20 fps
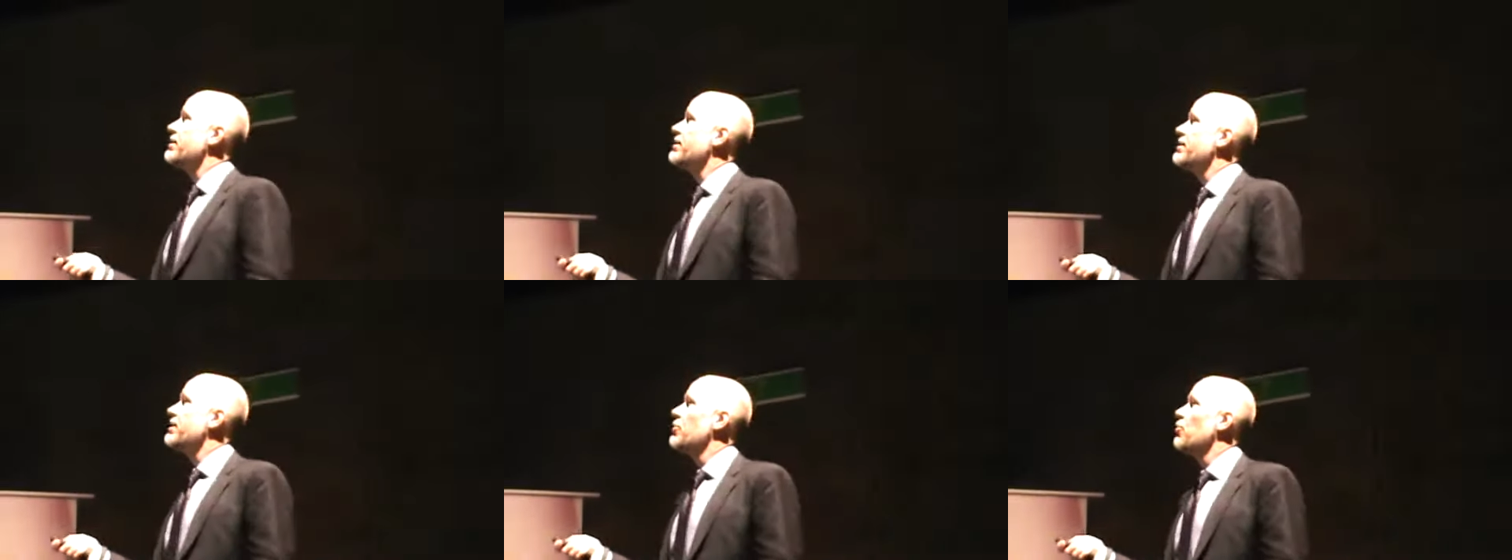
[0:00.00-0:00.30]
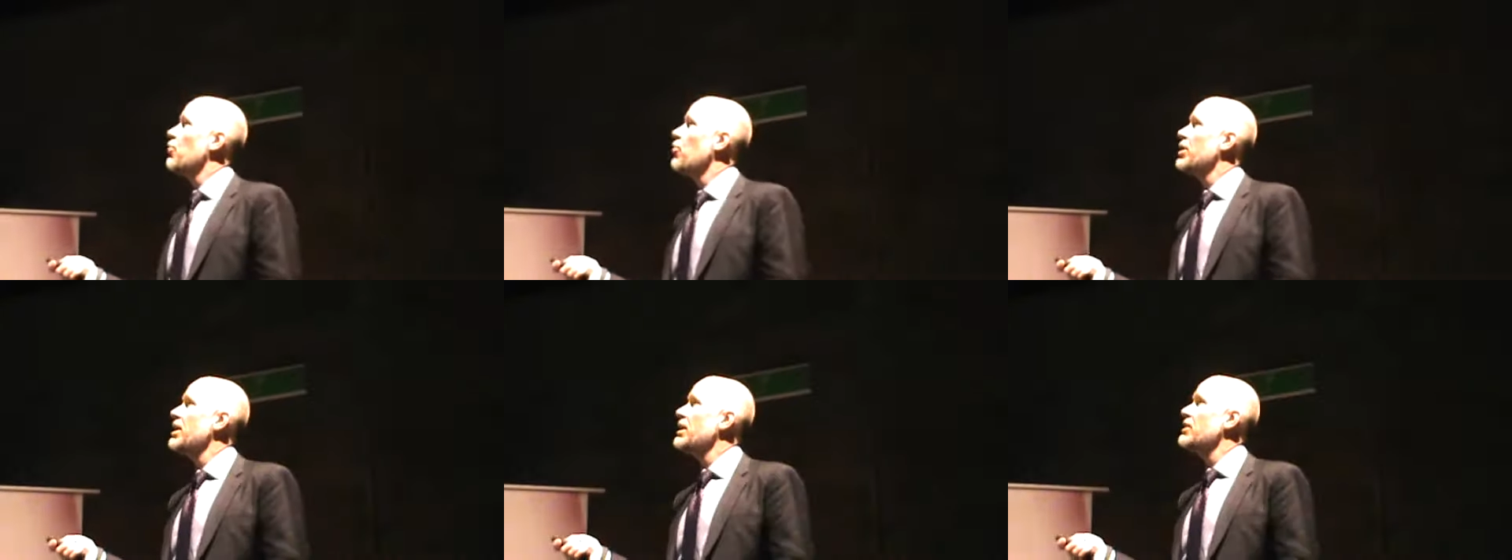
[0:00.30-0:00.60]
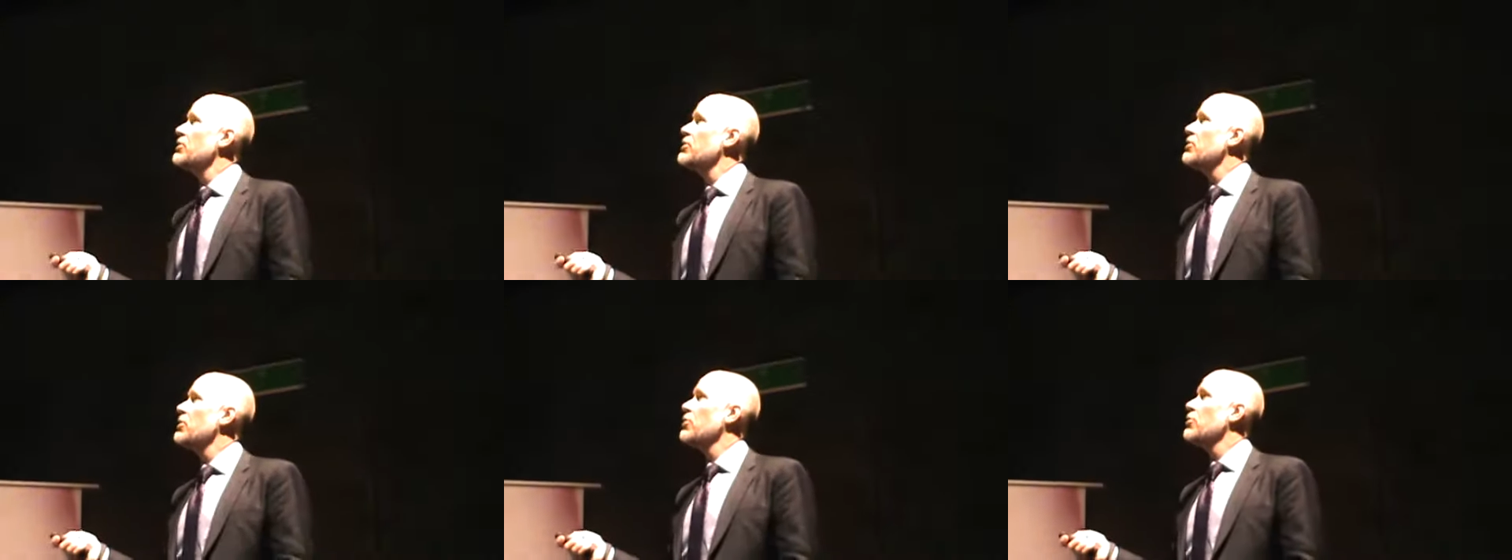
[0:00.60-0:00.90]
less than
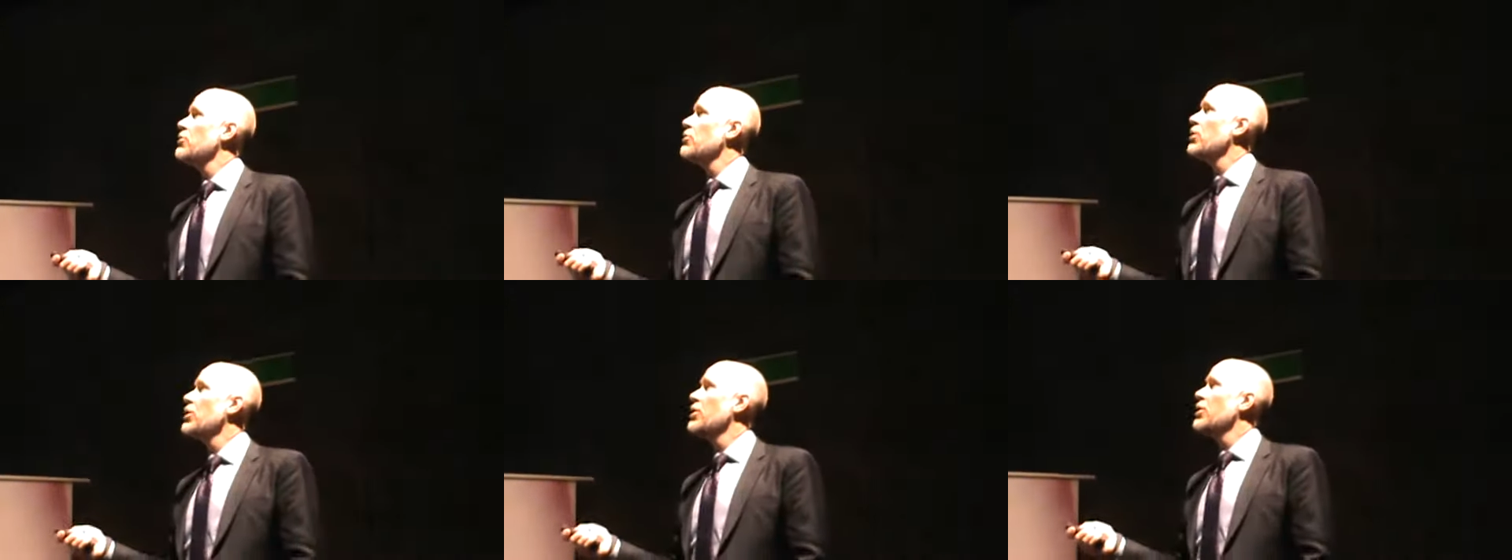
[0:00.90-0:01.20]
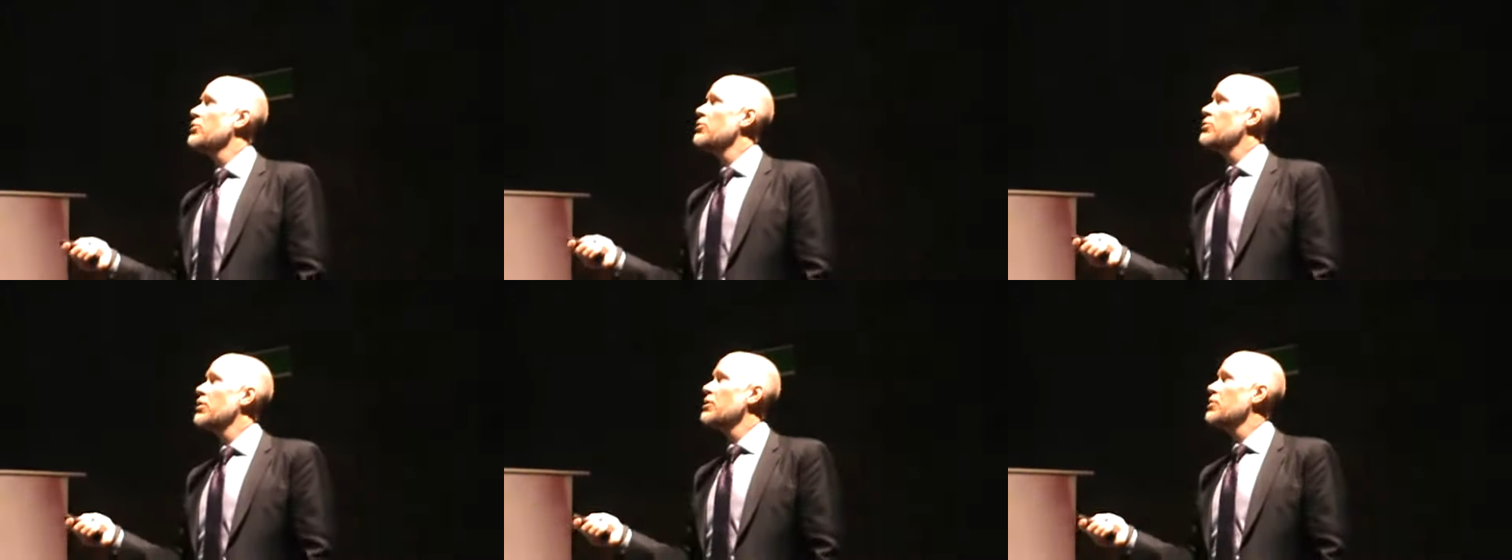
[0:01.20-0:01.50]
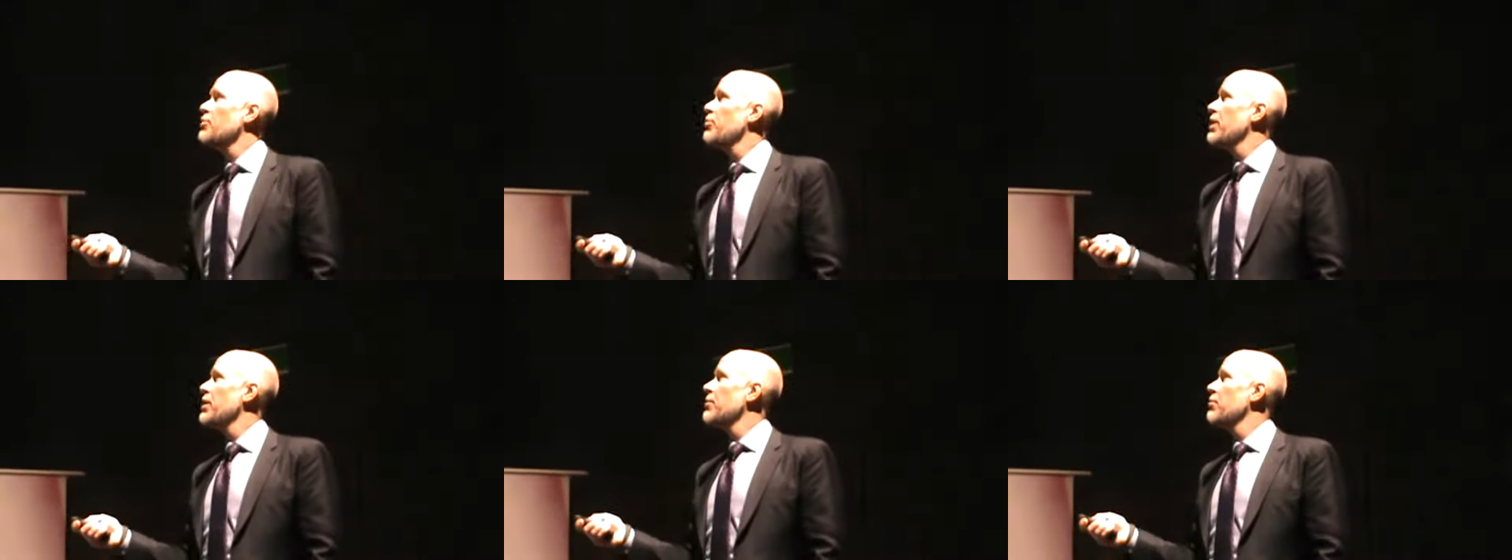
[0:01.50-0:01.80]
1 in 2
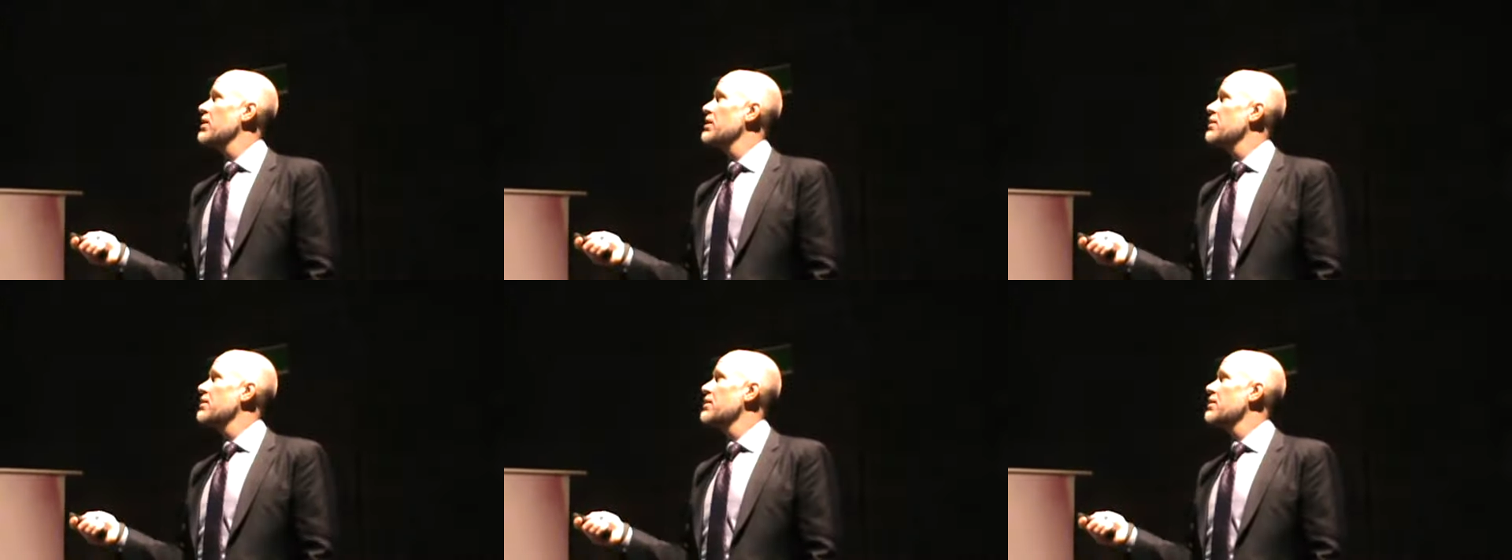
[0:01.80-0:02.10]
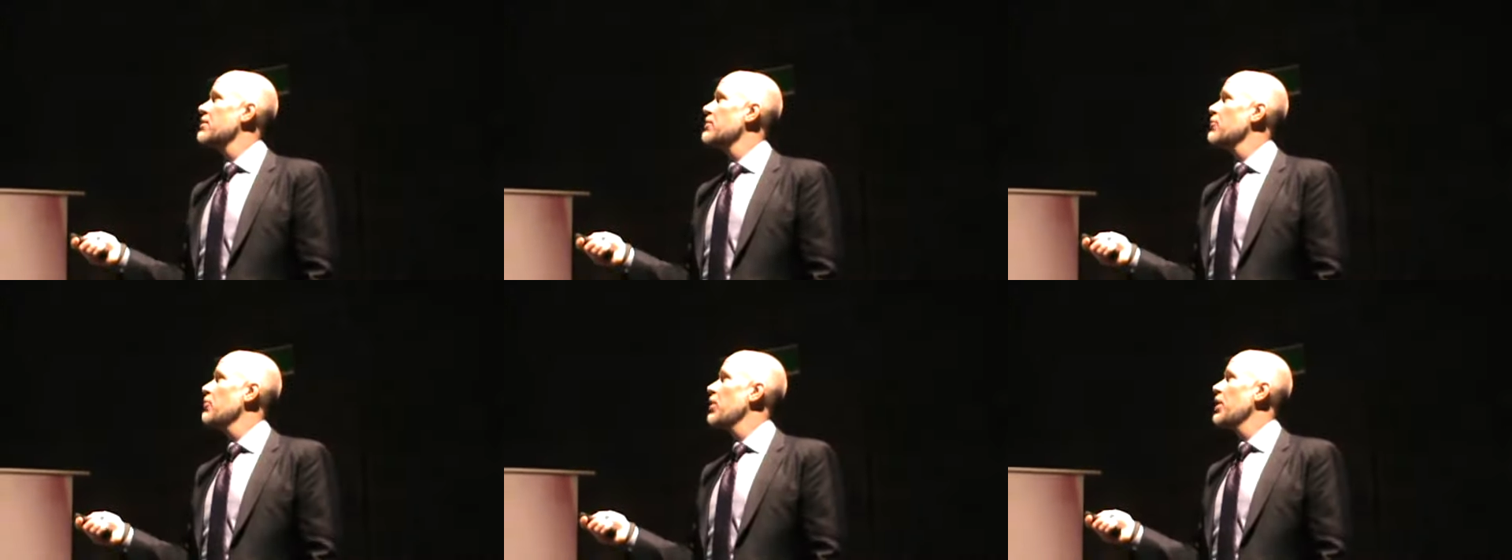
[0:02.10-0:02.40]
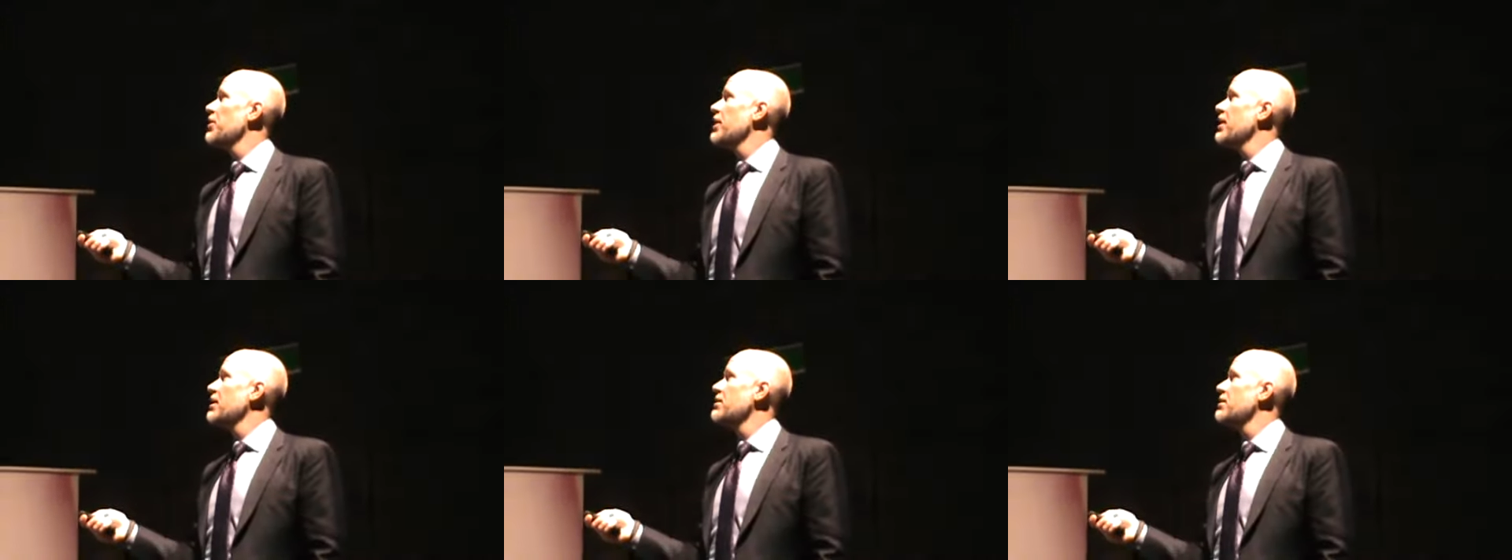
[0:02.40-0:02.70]
trust big business,
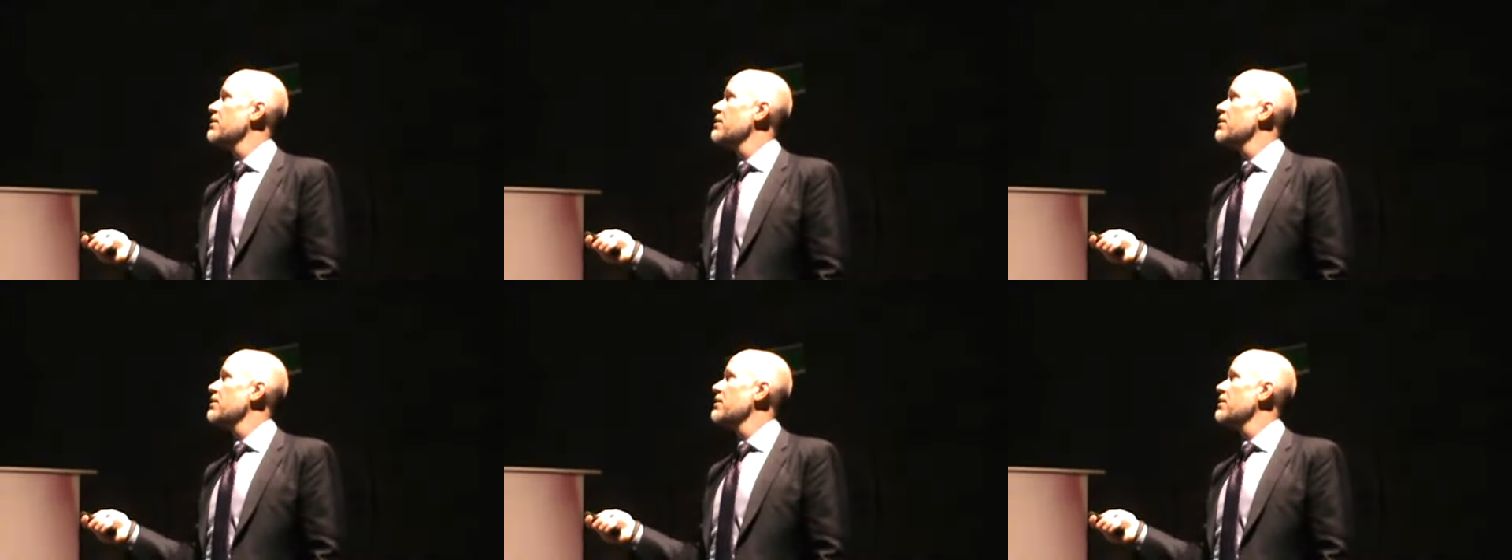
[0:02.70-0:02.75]
while